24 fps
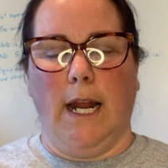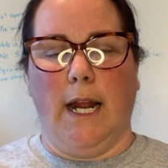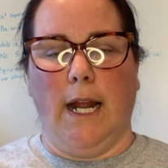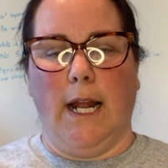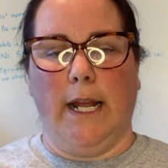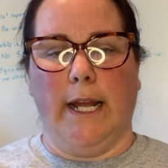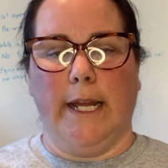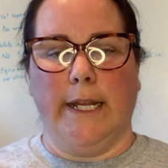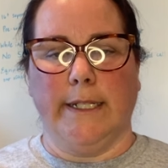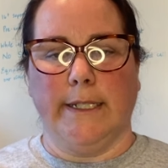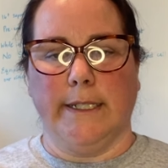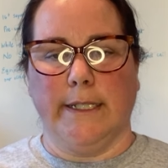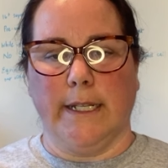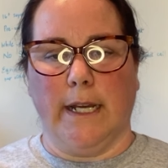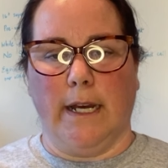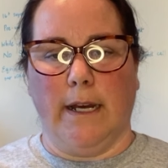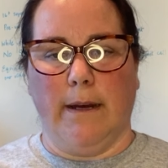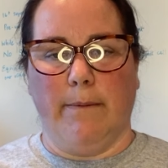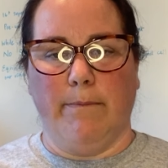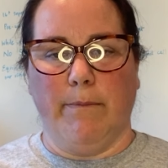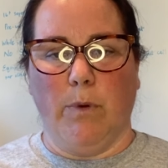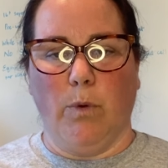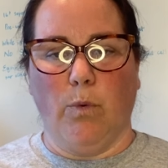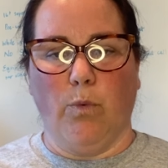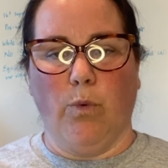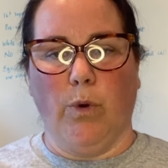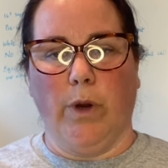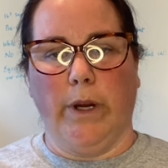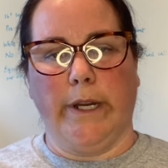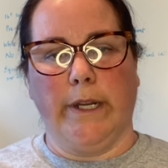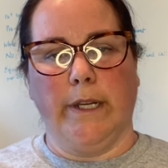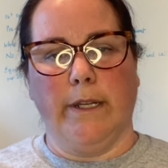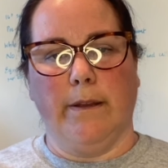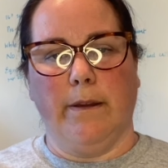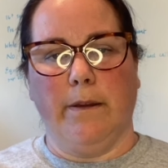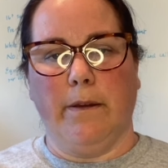And we're
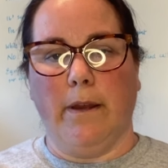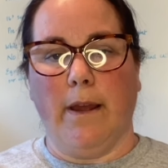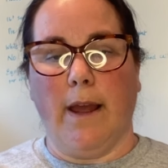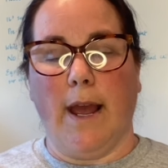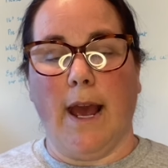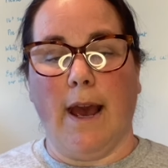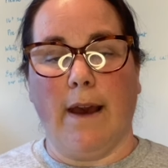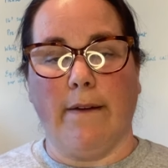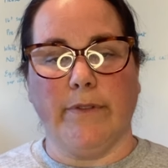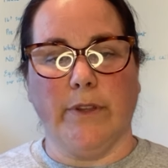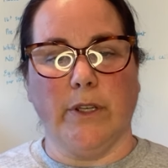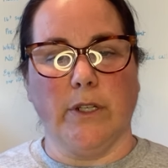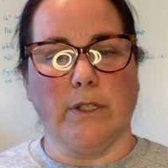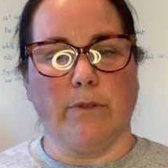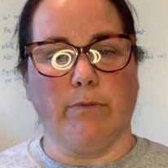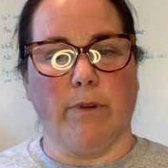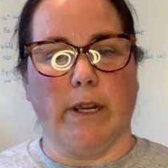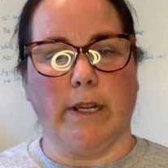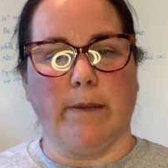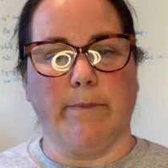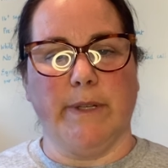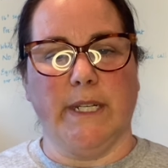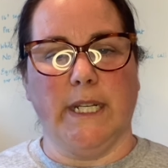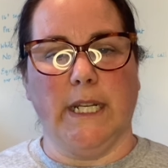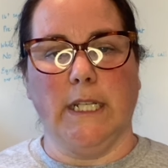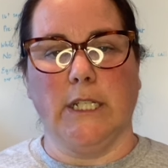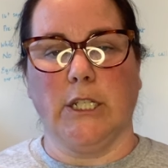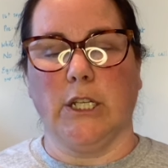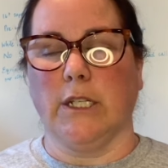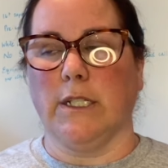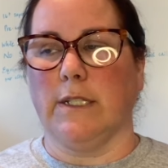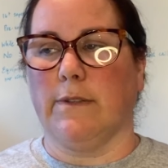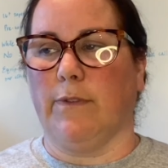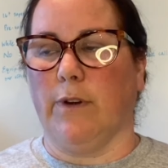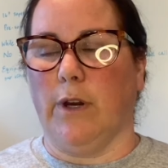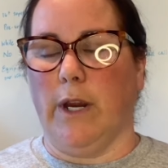going to have those
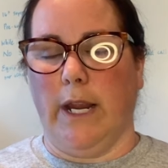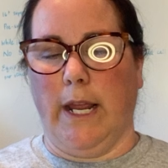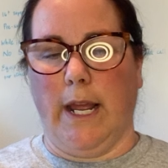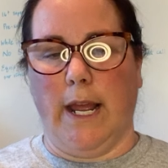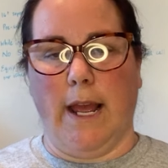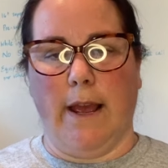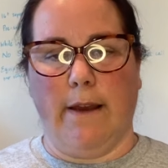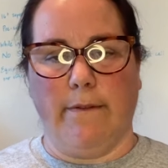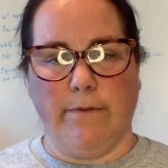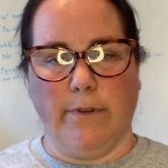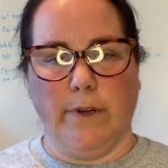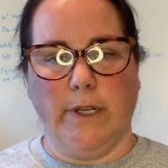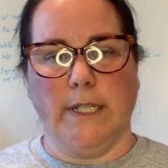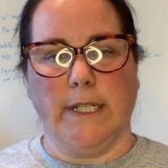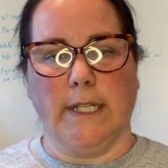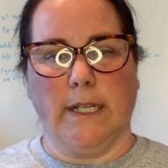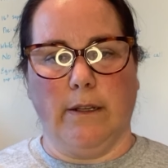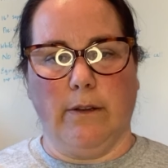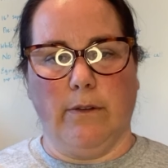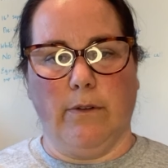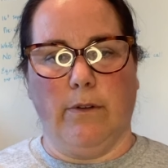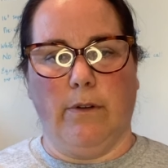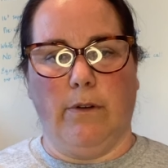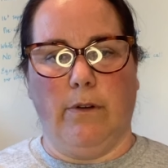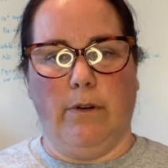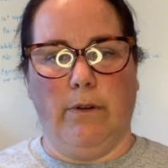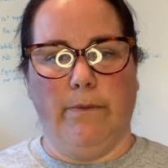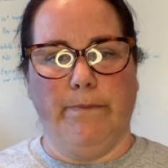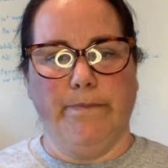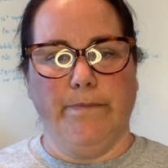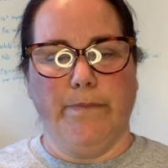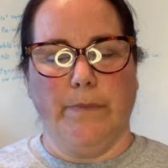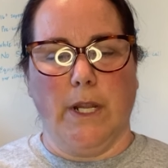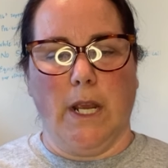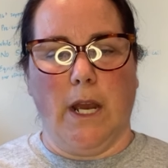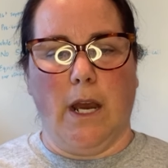recommendations for every single
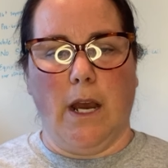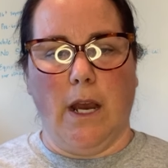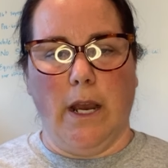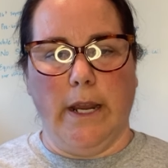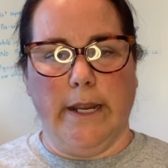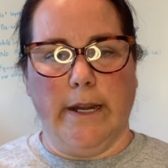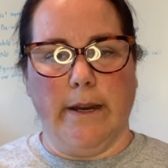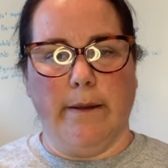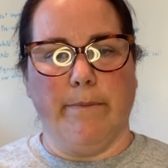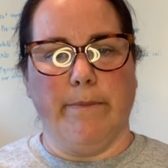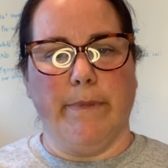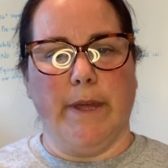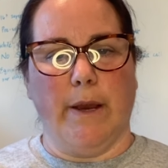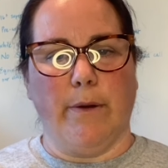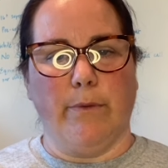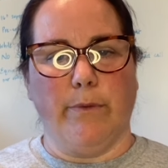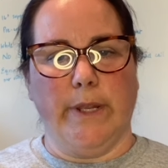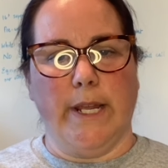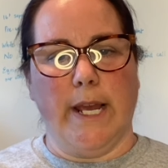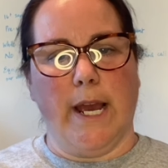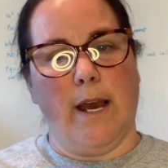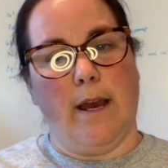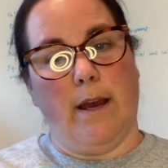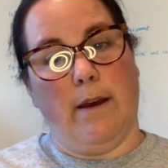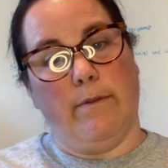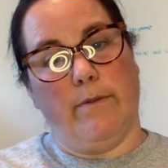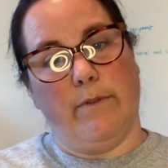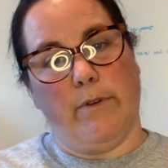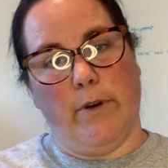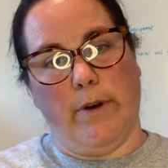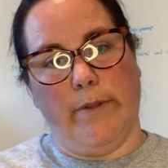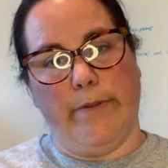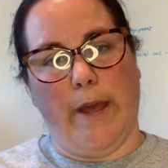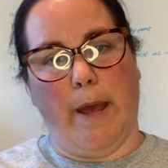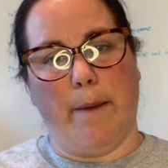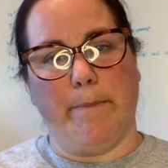item that we have
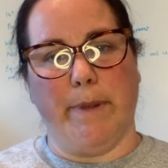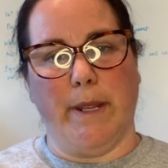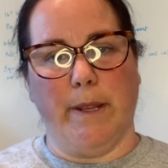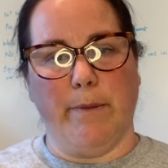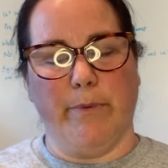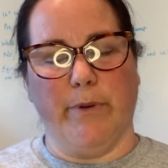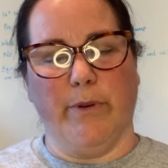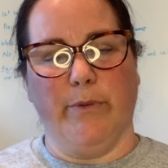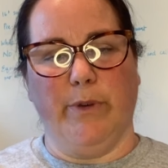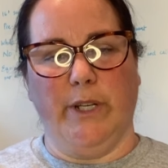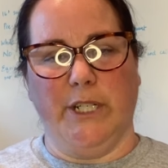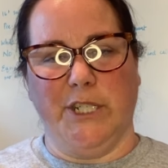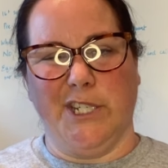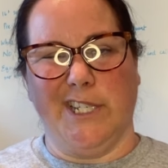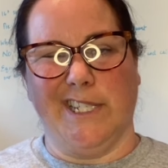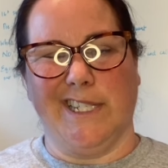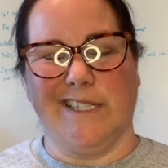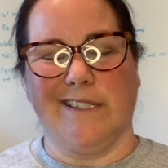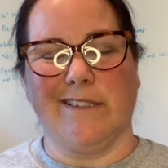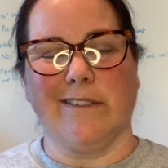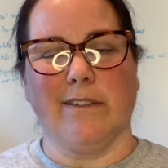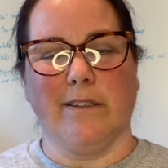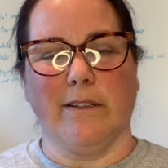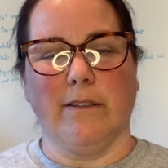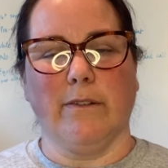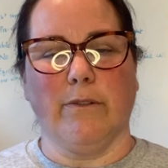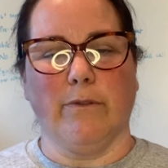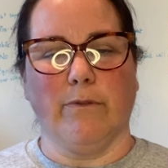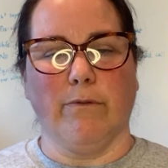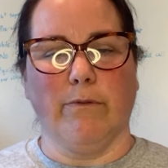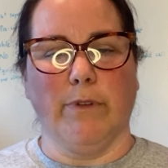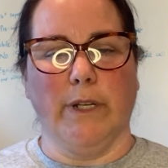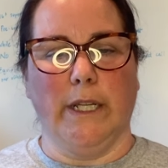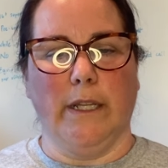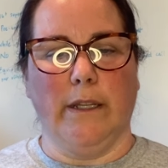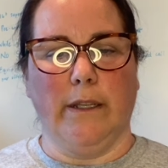on that paper, which is
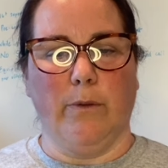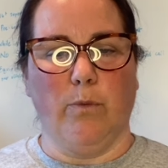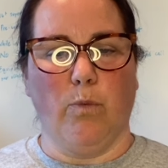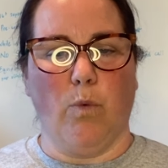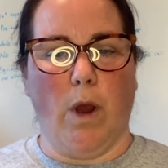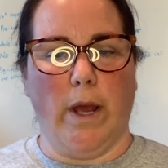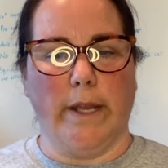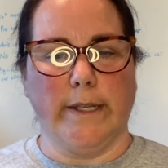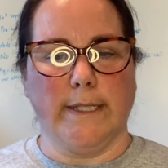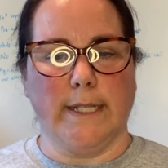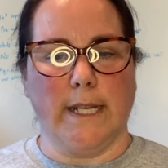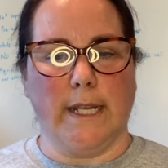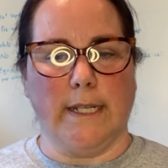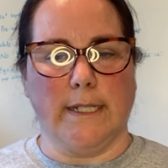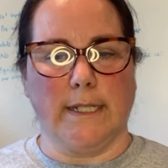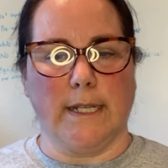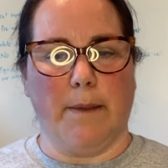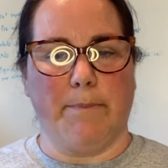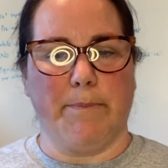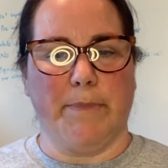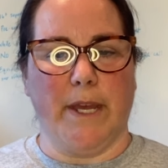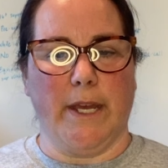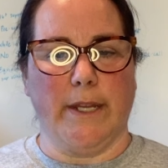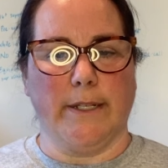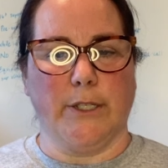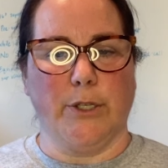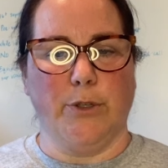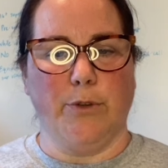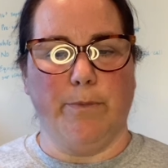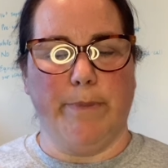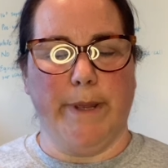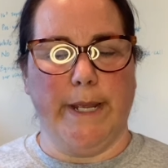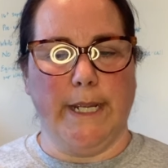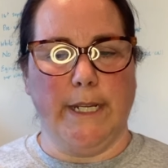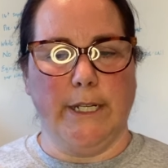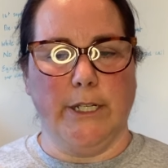really what takes up that 2
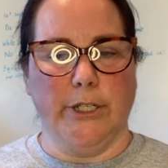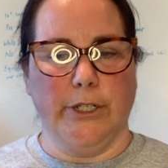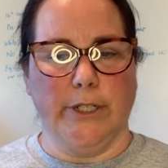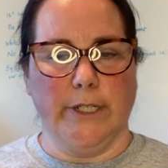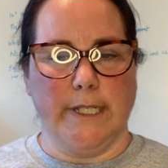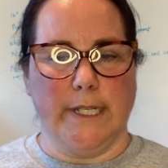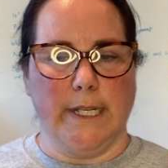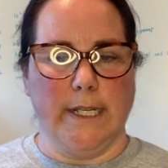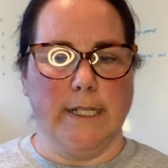pages.